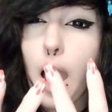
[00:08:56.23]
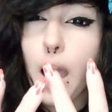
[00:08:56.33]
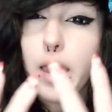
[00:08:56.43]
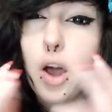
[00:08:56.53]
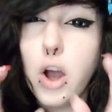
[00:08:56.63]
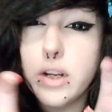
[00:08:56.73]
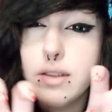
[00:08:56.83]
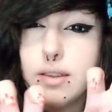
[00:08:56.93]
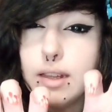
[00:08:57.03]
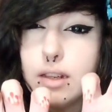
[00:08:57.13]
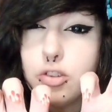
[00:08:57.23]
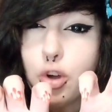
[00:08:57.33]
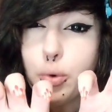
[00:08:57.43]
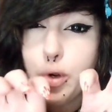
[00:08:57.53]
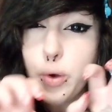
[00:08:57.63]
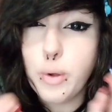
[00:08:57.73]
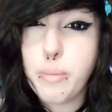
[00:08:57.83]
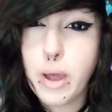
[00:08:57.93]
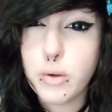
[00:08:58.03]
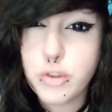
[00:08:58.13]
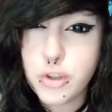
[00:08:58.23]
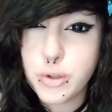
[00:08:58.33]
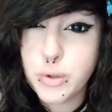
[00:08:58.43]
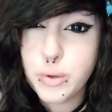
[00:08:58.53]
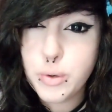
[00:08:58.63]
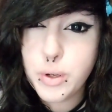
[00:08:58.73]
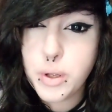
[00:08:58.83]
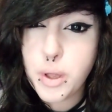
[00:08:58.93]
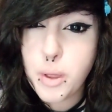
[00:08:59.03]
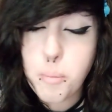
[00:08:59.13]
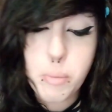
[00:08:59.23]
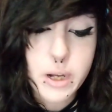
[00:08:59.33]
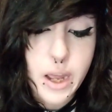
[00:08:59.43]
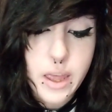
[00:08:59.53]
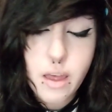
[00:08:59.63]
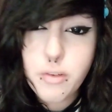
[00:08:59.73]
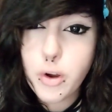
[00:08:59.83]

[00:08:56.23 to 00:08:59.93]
I honestly don't know about you, but I have